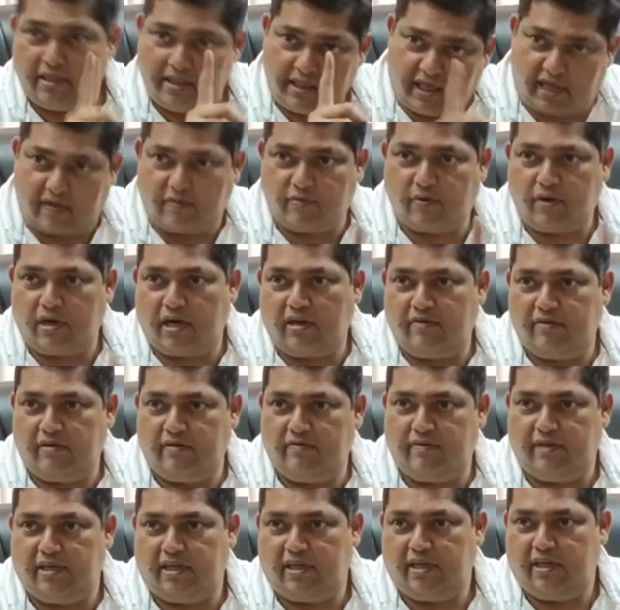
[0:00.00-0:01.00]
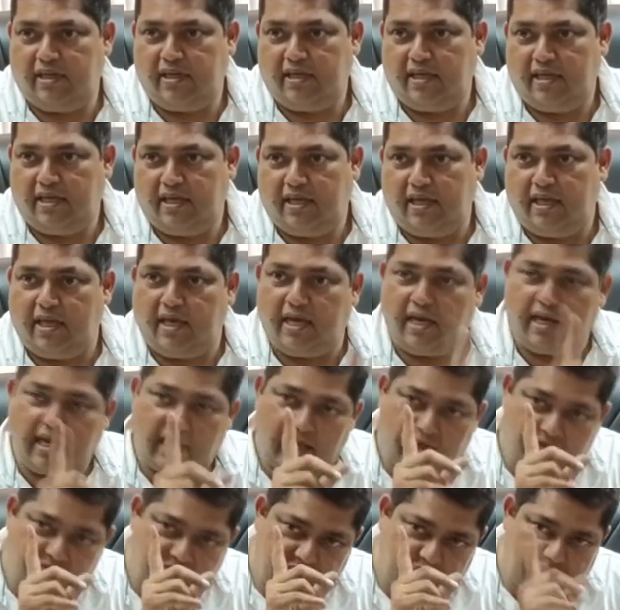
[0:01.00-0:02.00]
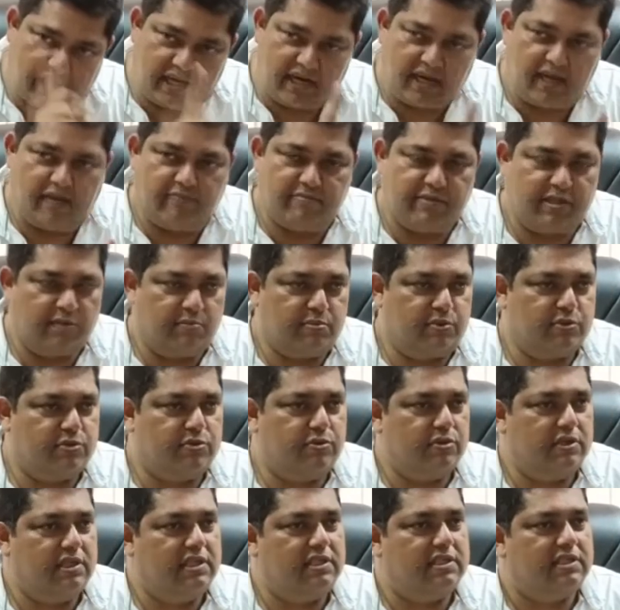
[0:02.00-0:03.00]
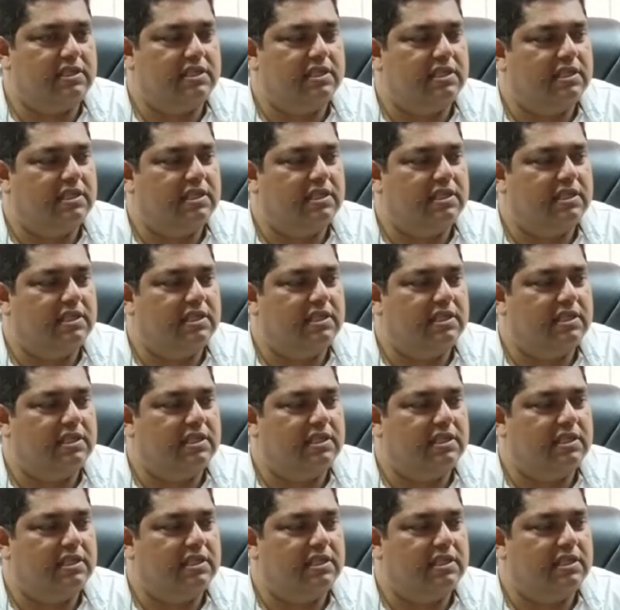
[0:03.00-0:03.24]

That war I will win. And where I am supposed to reach,